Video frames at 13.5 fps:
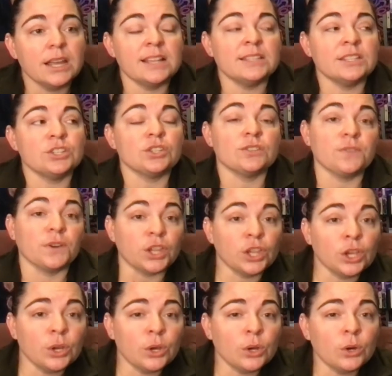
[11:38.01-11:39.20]
Is it just for
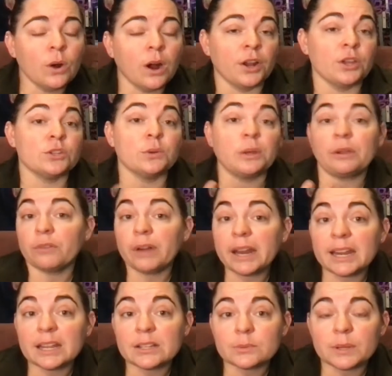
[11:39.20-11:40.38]
you? Are you doing
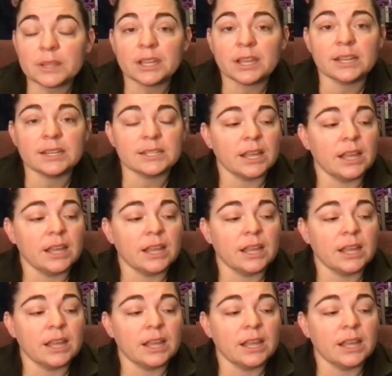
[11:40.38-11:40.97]
readings with it?